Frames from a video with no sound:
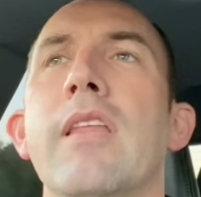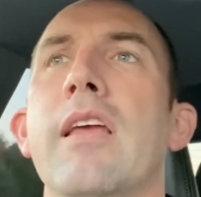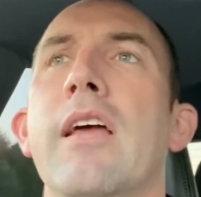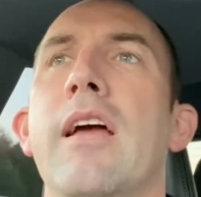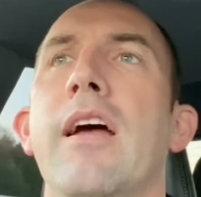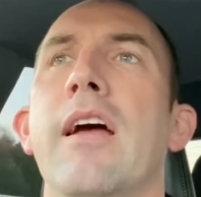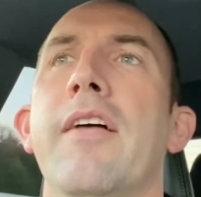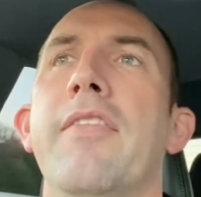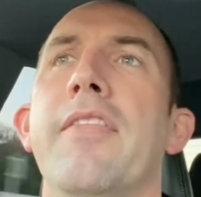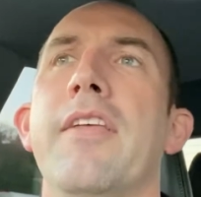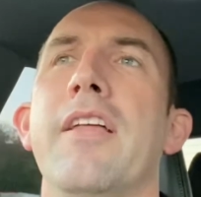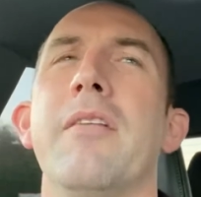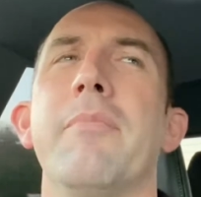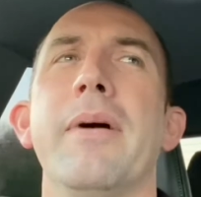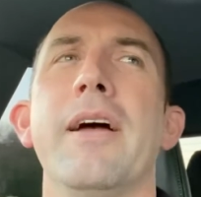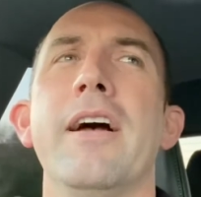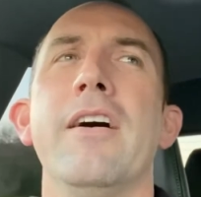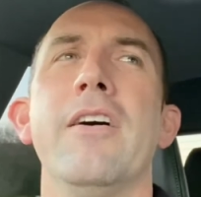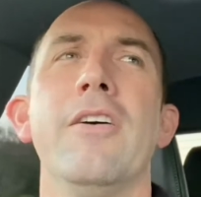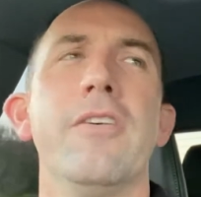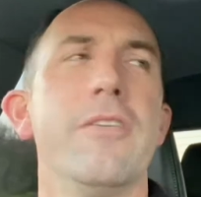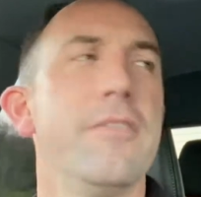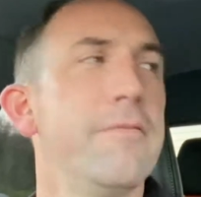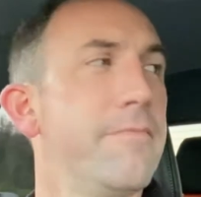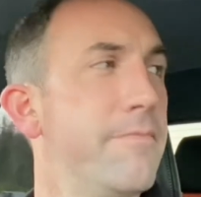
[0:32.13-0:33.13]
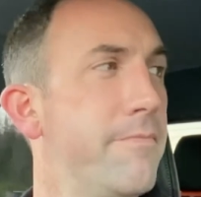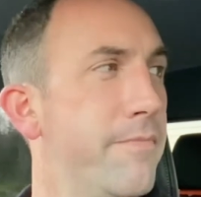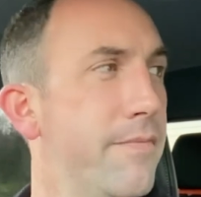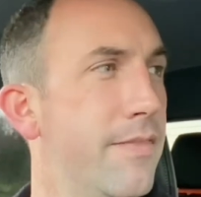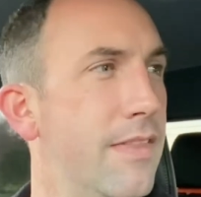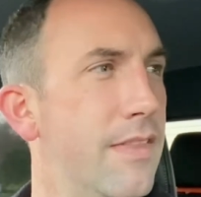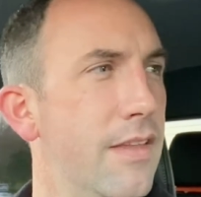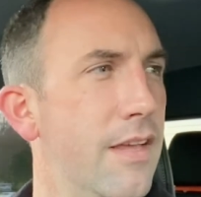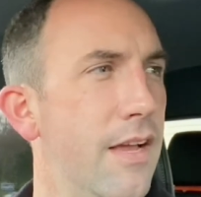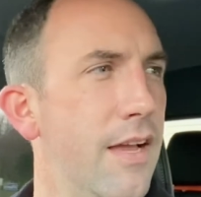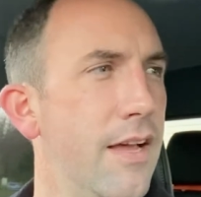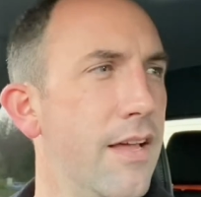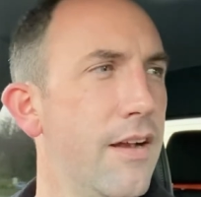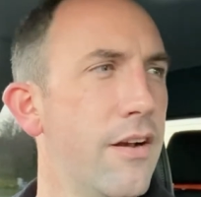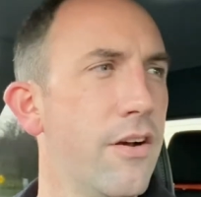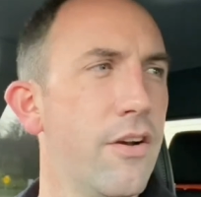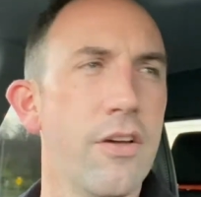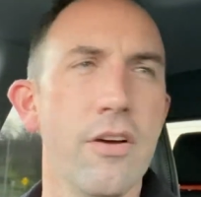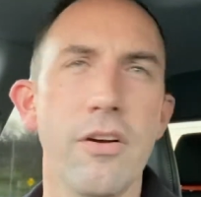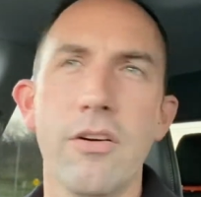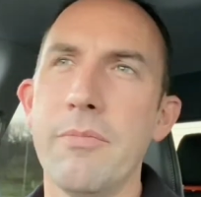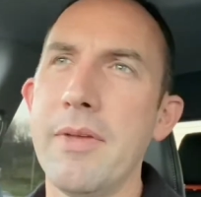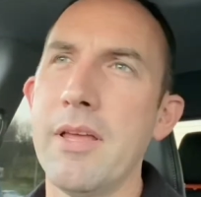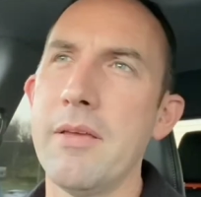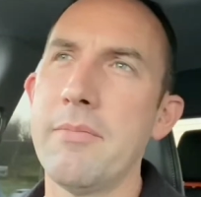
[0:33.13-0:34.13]
And about, I don't
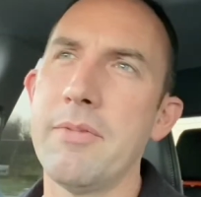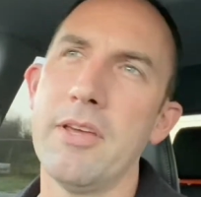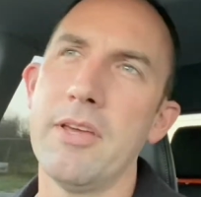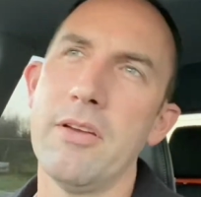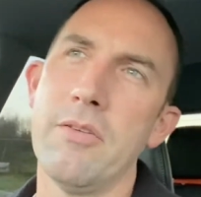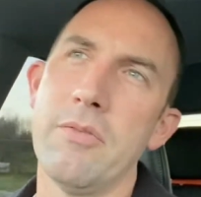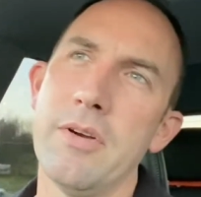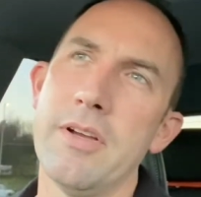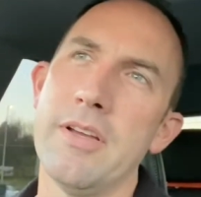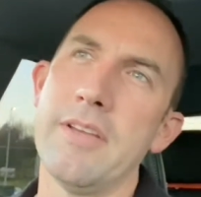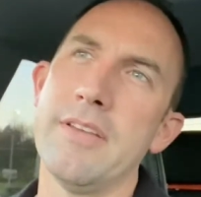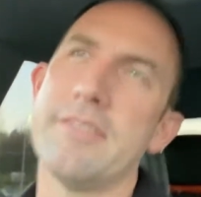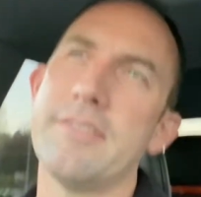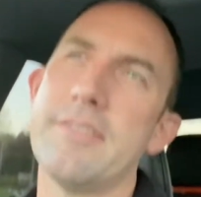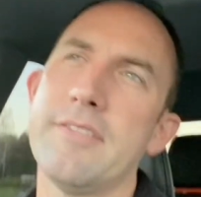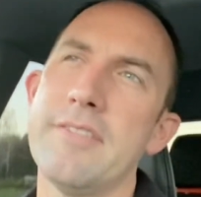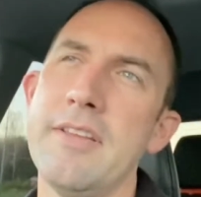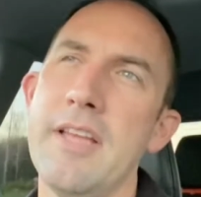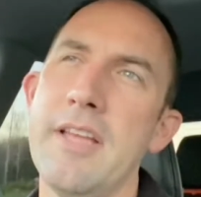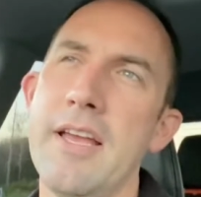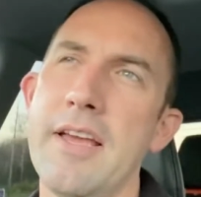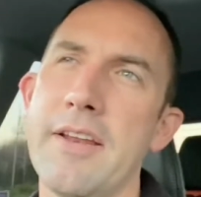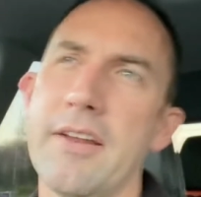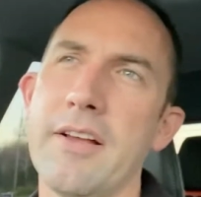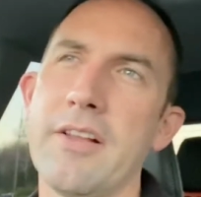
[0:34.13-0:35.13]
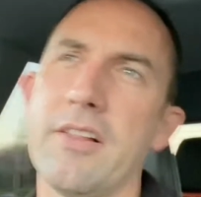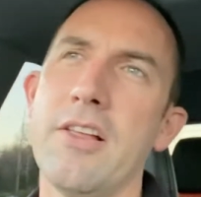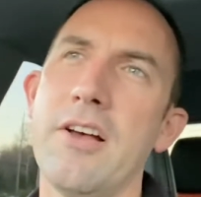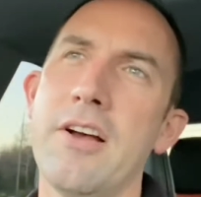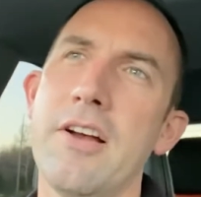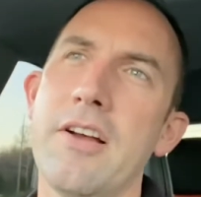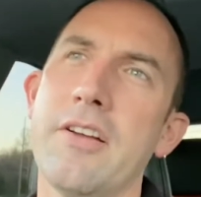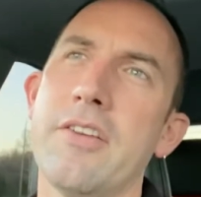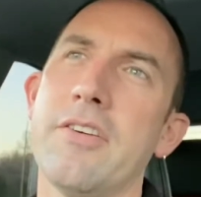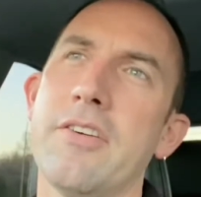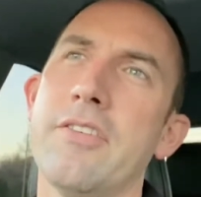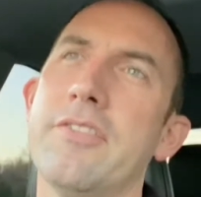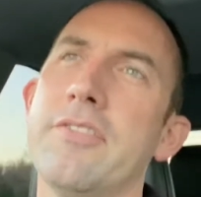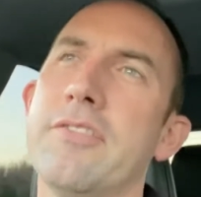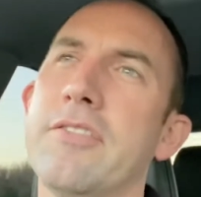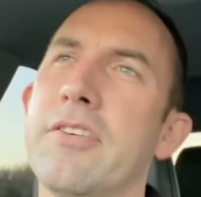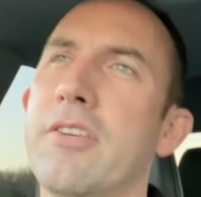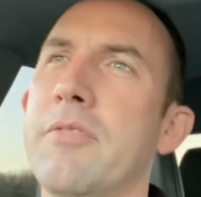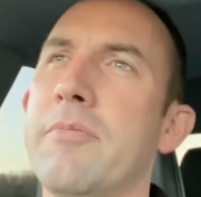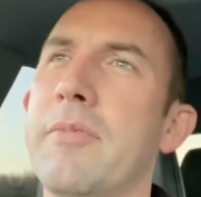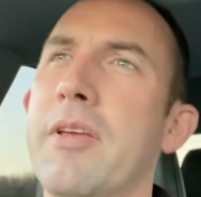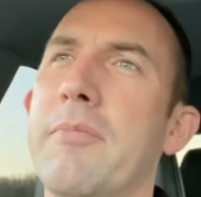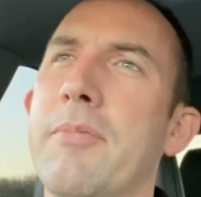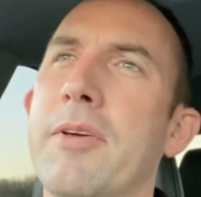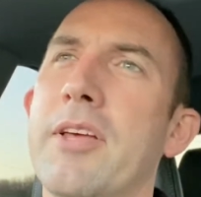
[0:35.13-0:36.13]
know, maybe it was 10 o'clock or so,
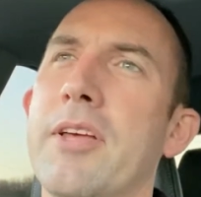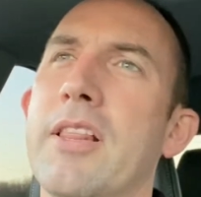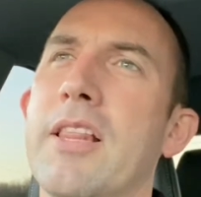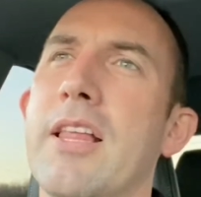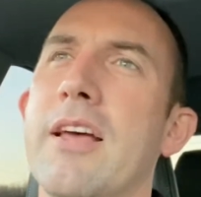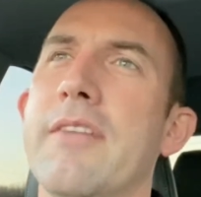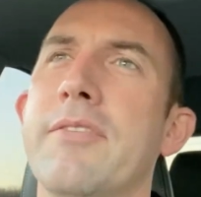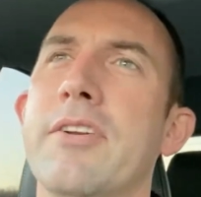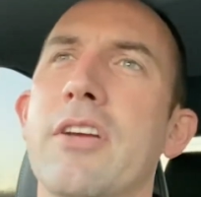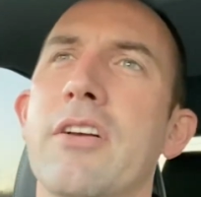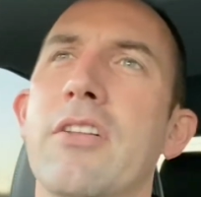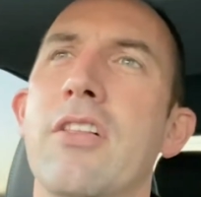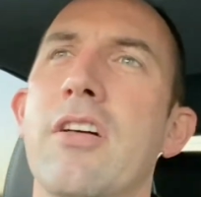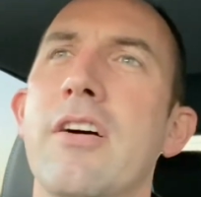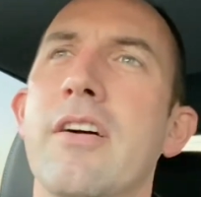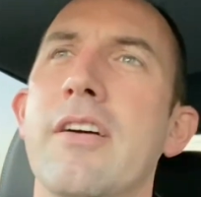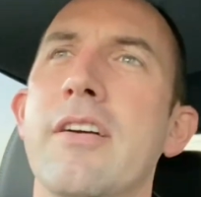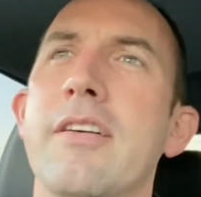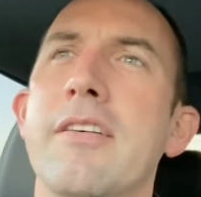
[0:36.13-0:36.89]
maybe 11 o'clock,